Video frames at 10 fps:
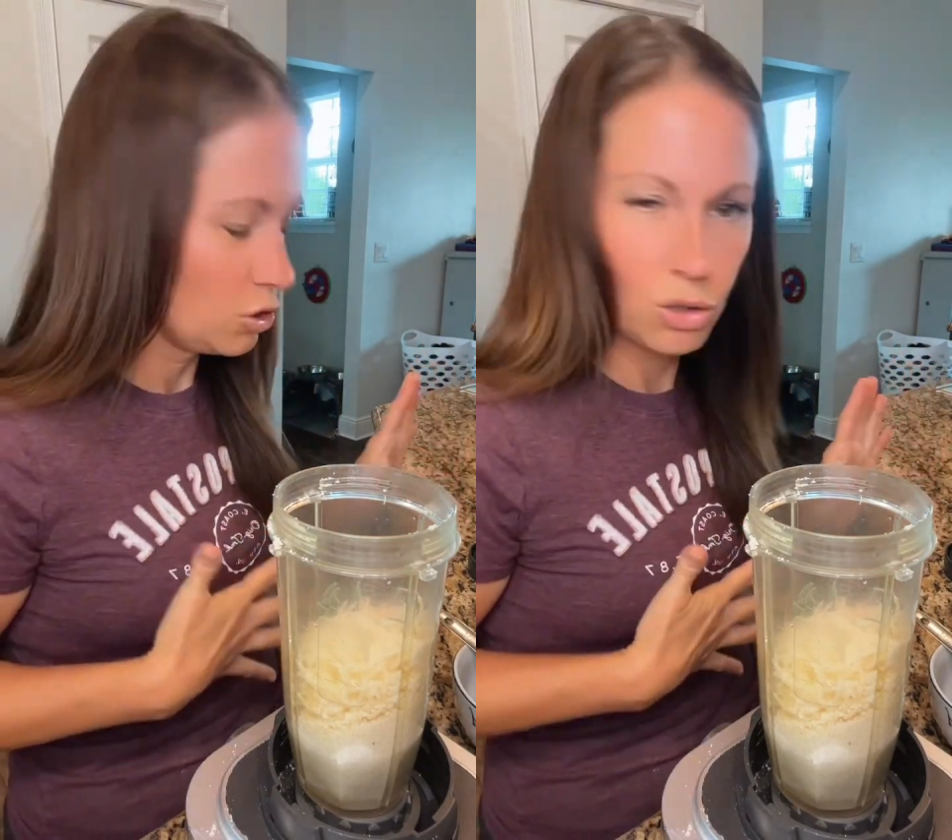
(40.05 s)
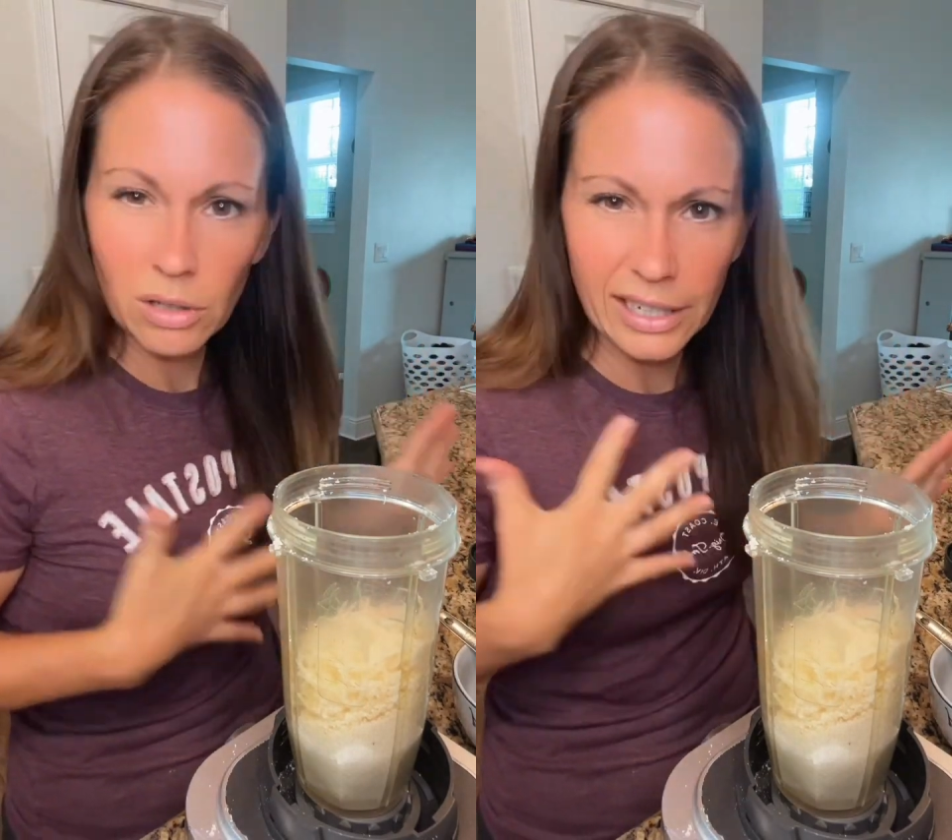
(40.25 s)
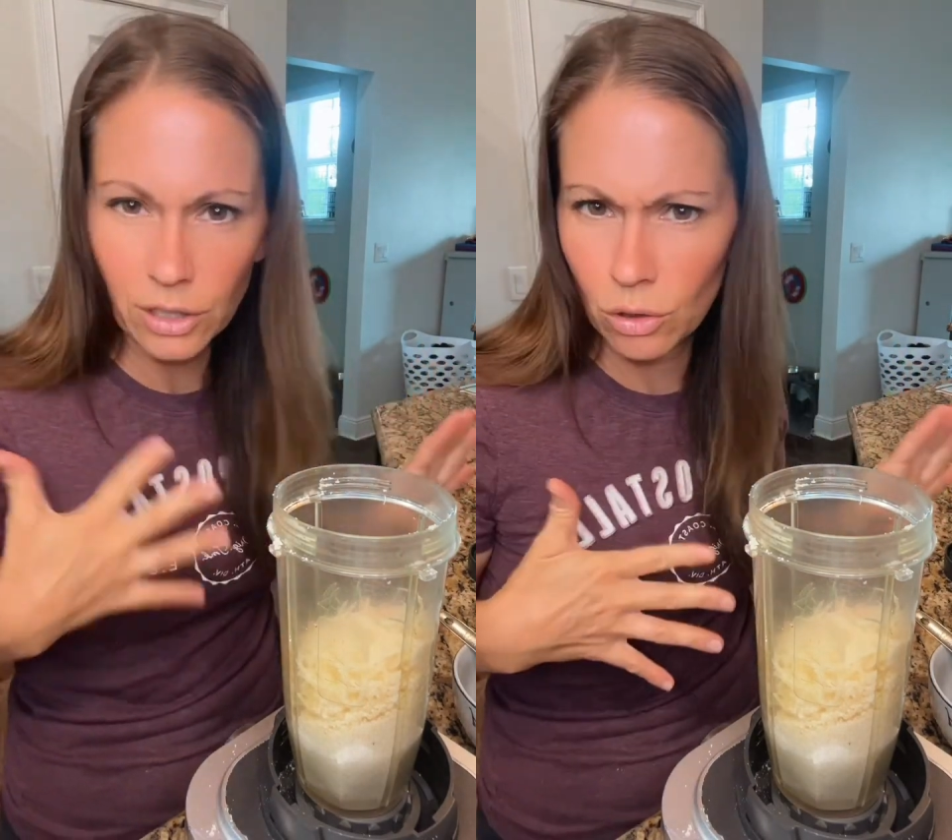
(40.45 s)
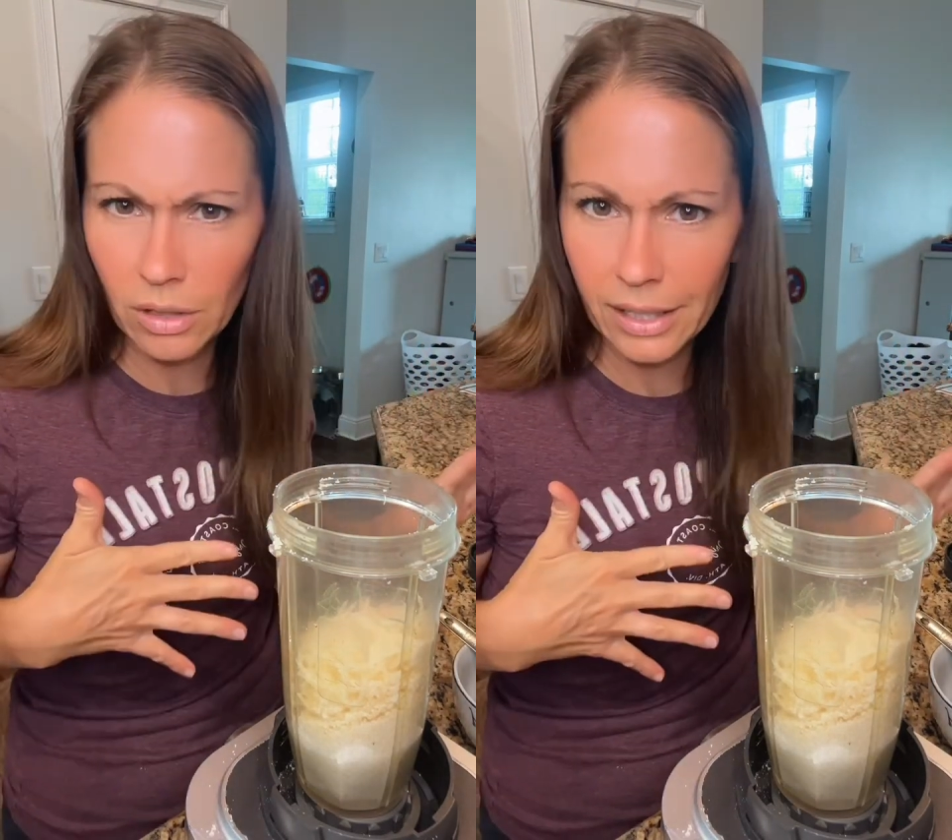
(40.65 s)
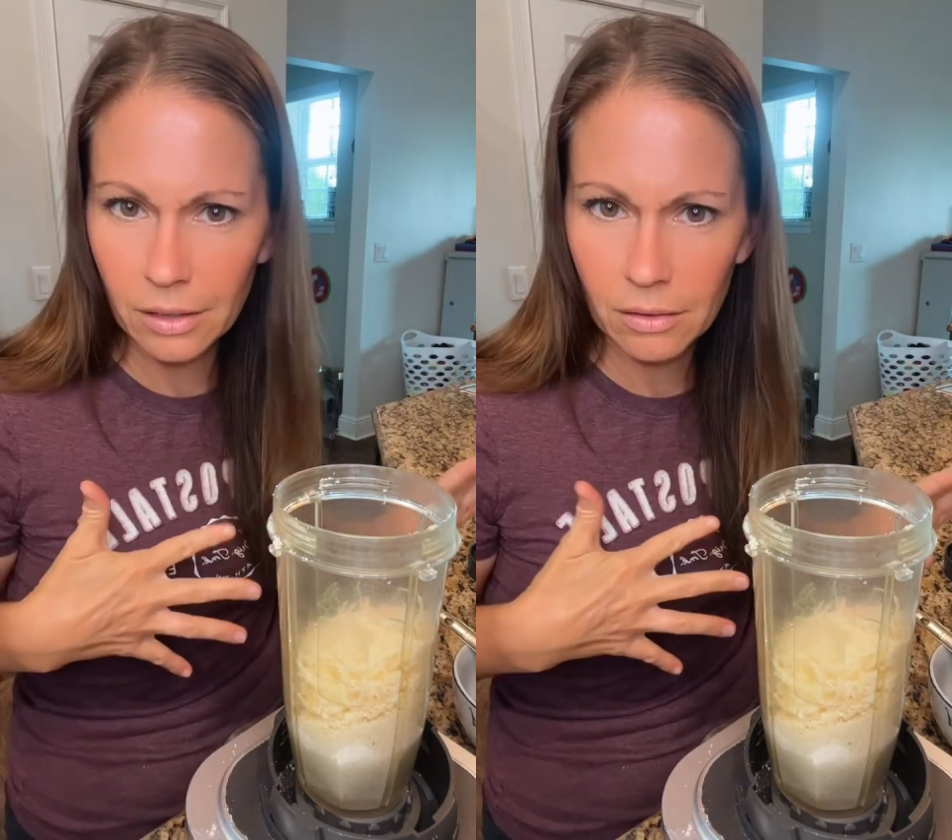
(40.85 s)
I
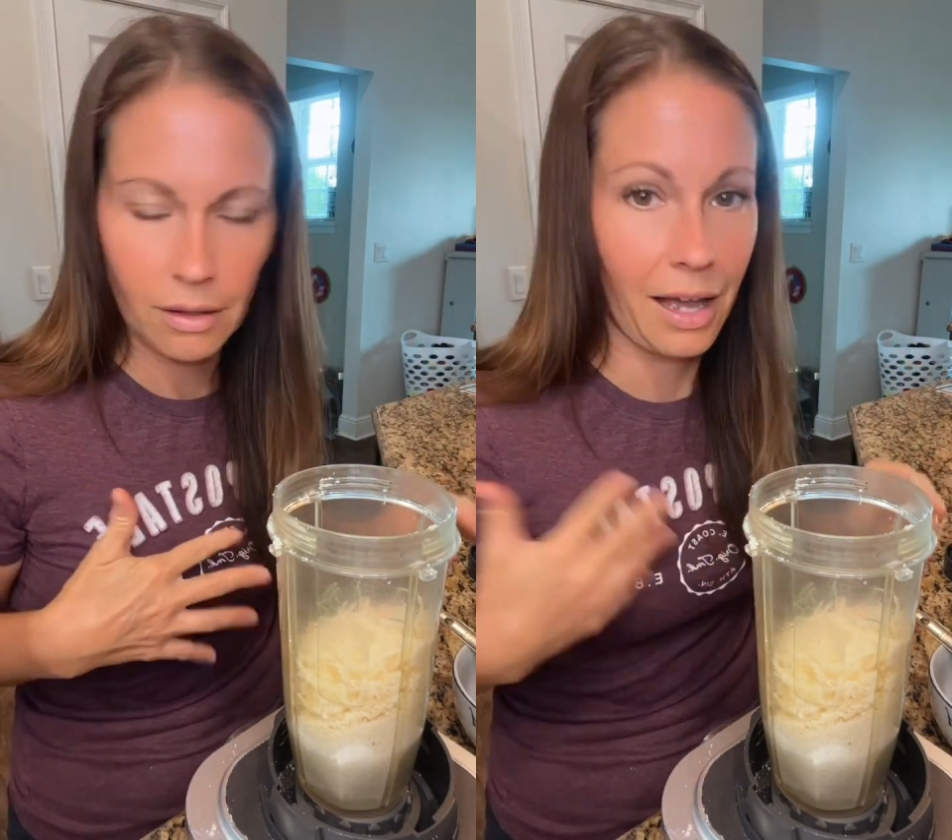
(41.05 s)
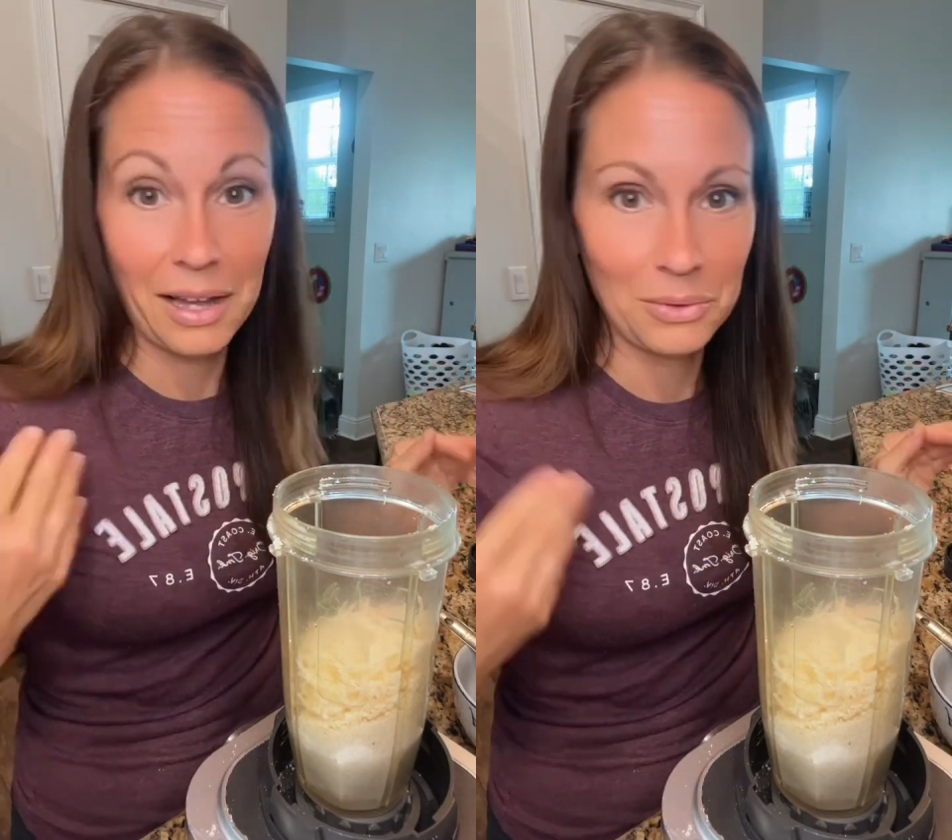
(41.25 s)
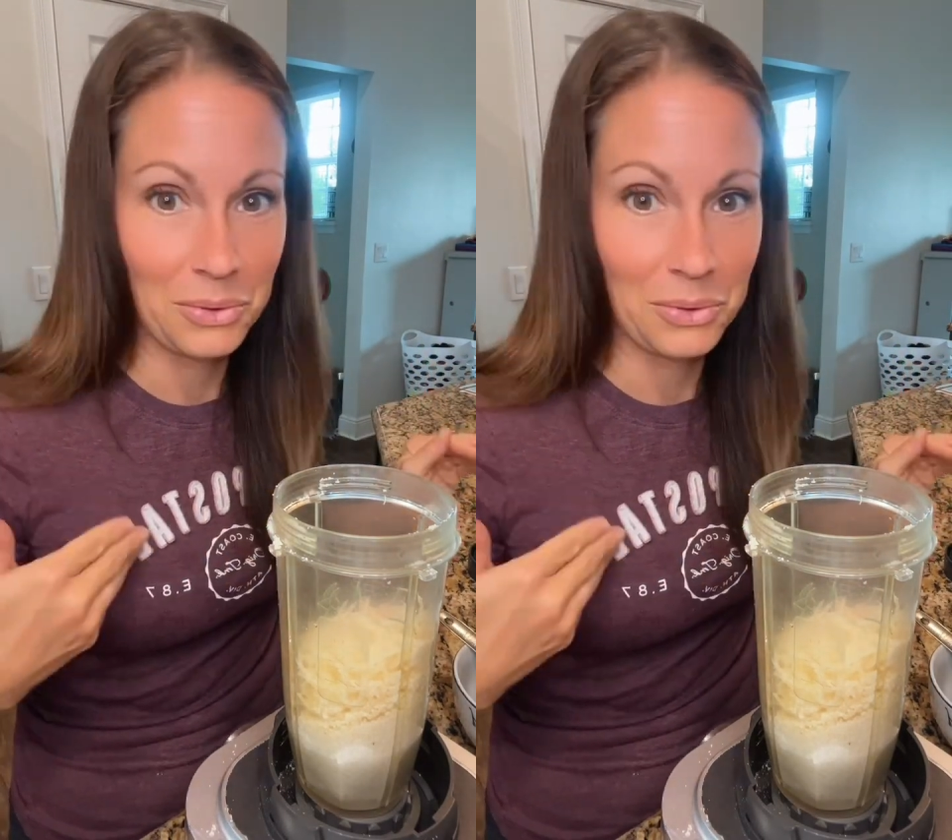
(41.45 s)
don't know.